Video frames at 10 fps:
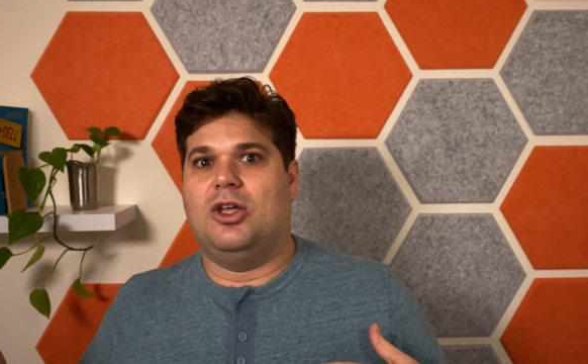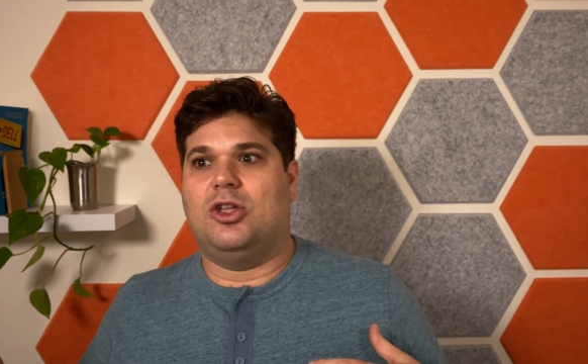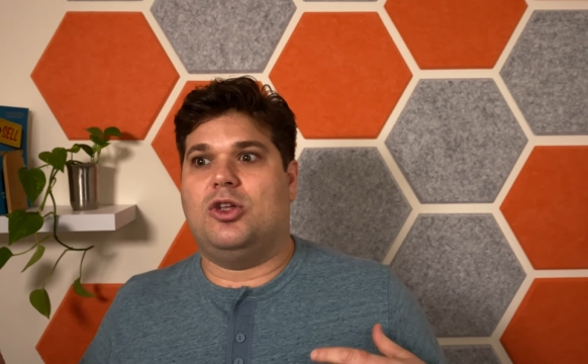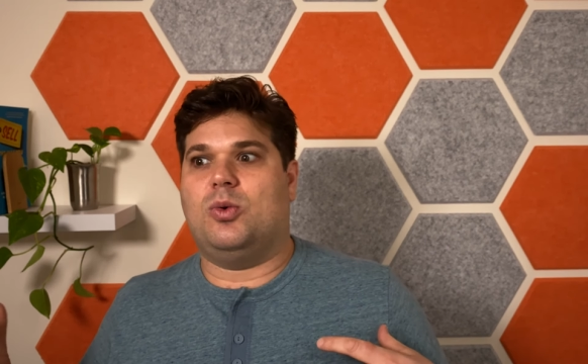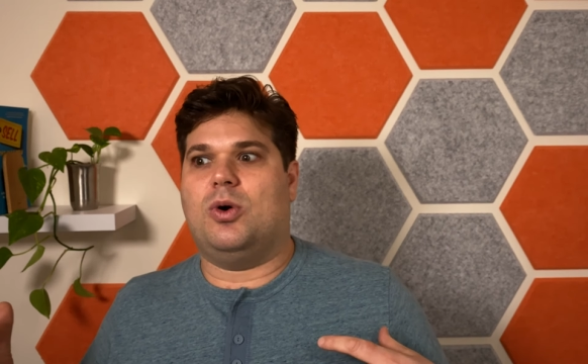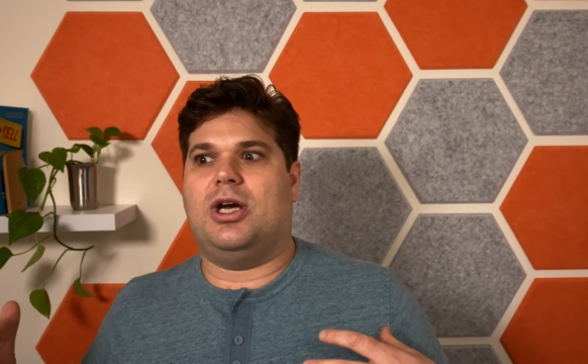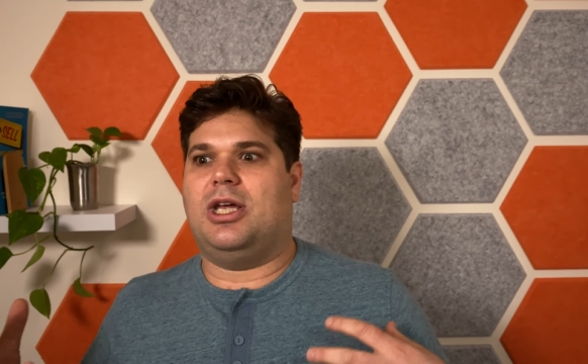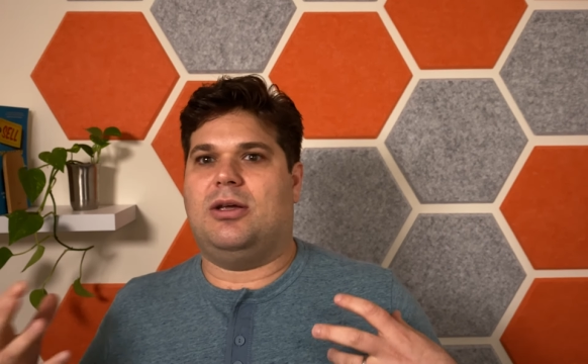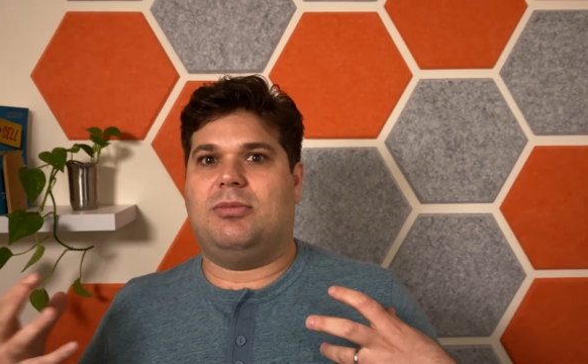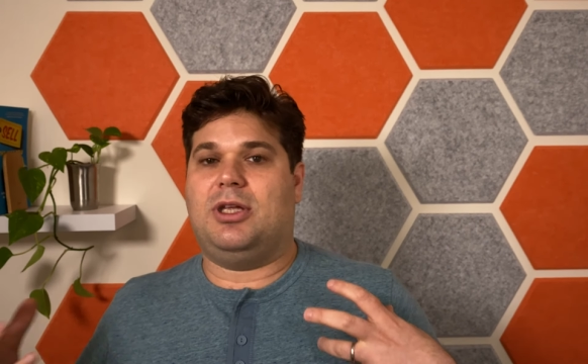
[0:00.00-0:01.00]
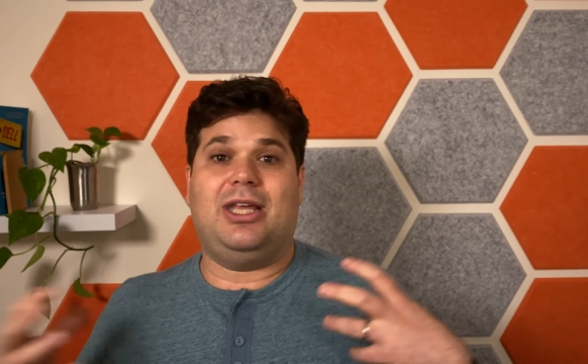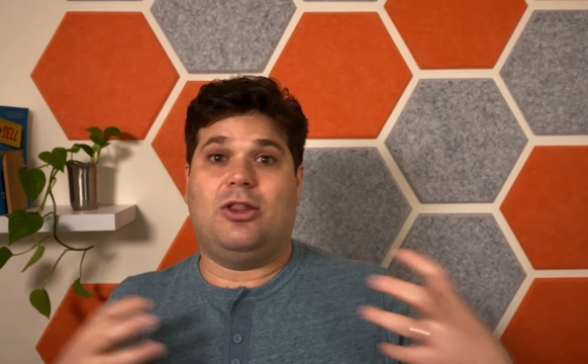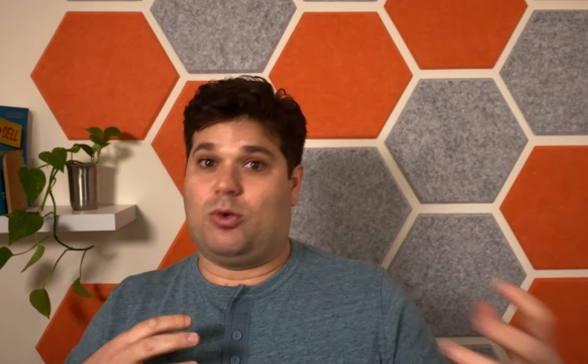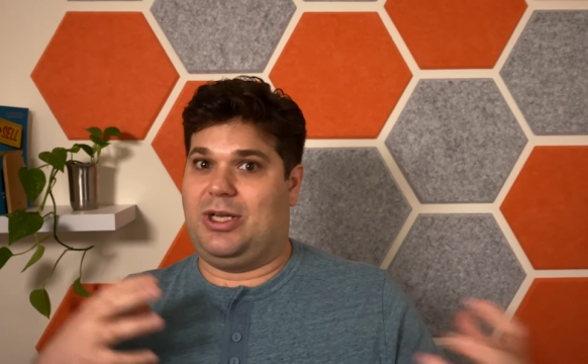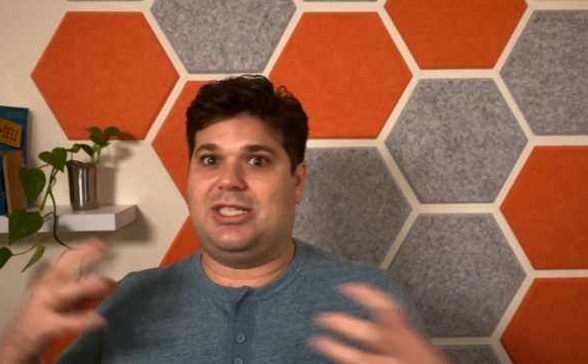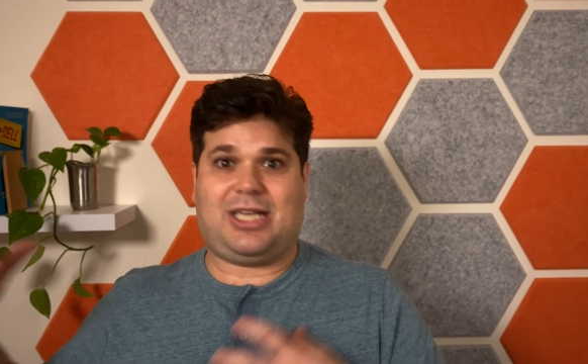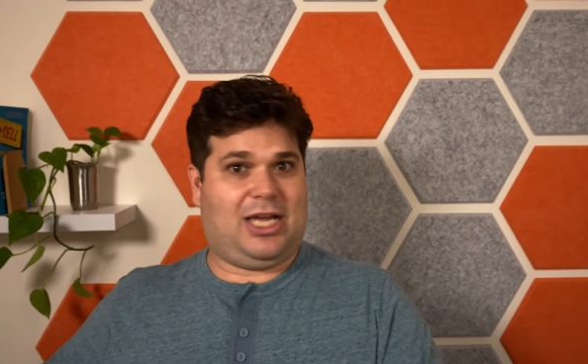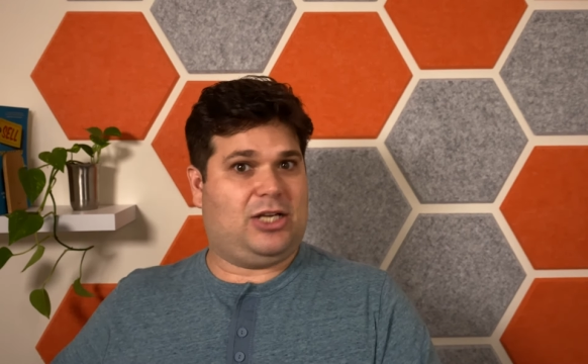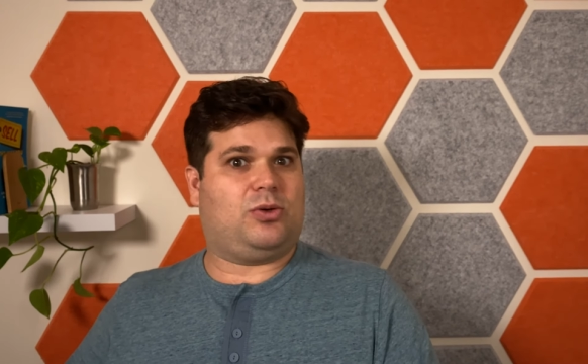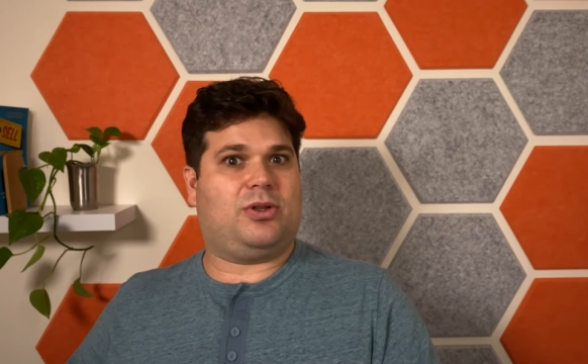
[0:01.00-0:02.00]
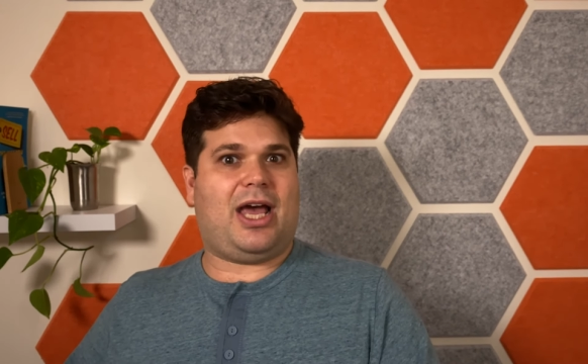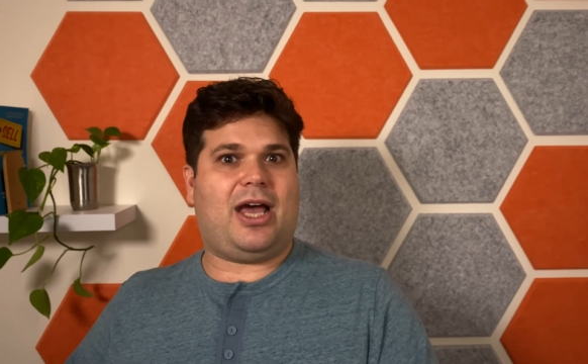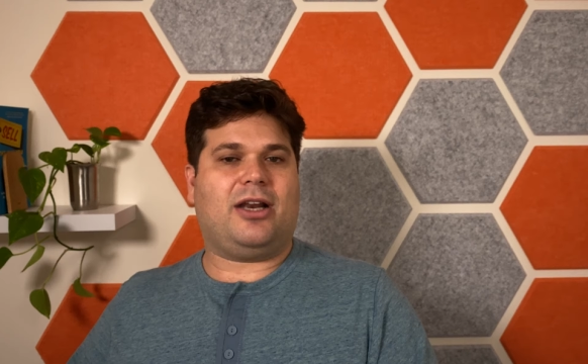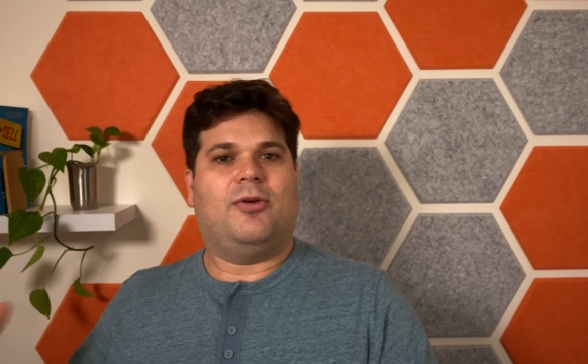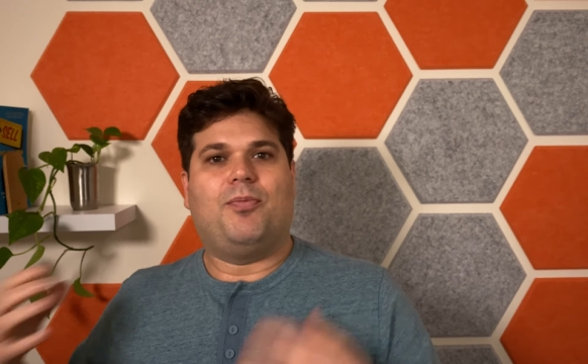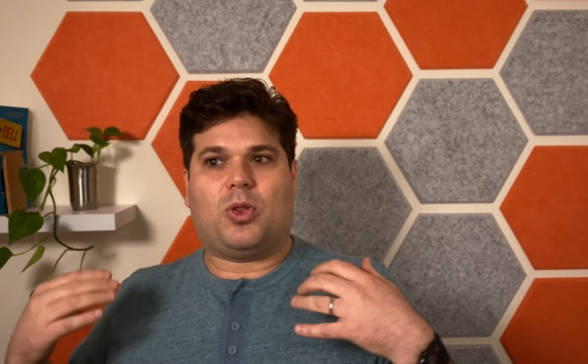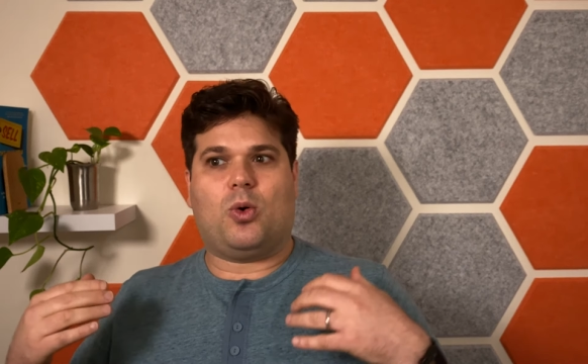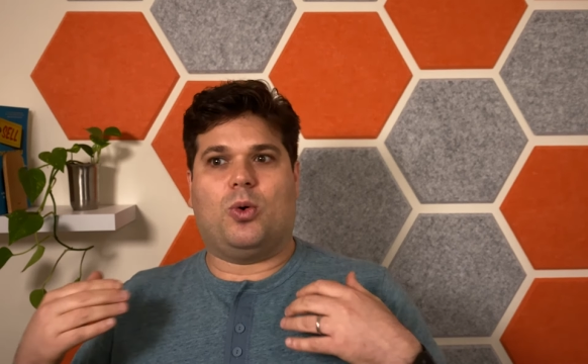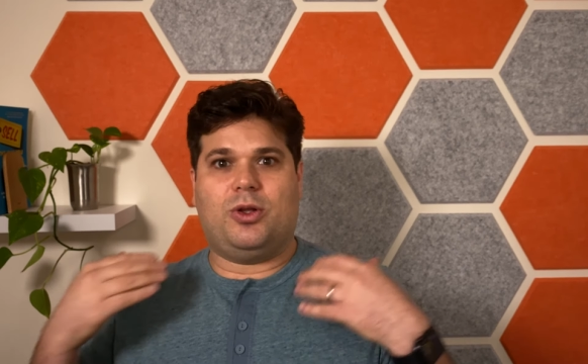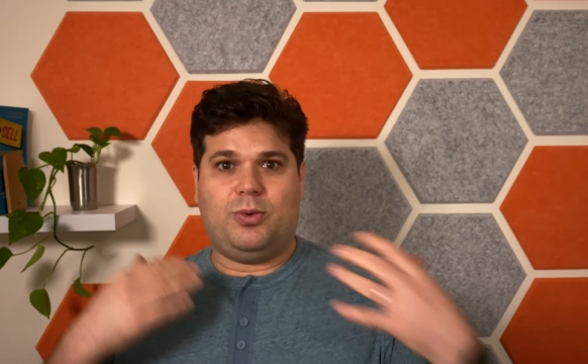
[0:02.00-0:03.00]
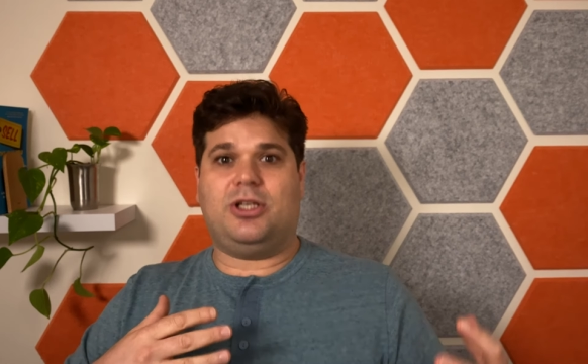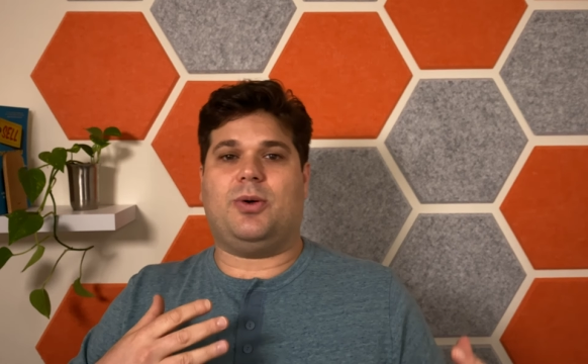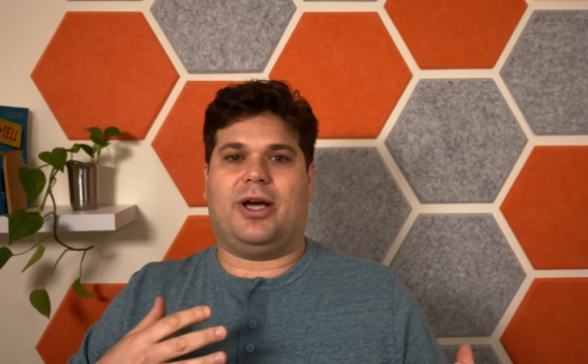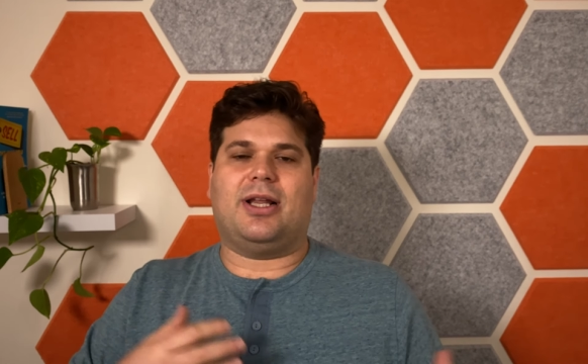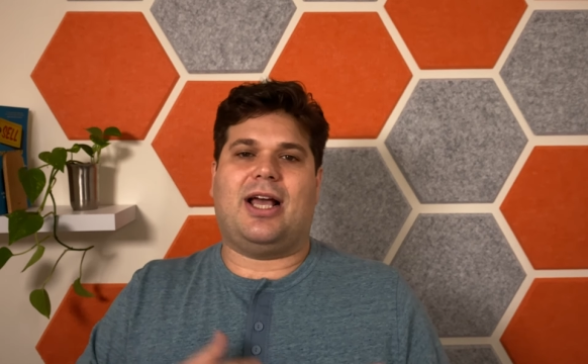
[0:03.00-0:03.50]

You would either reschedule that or you would do it.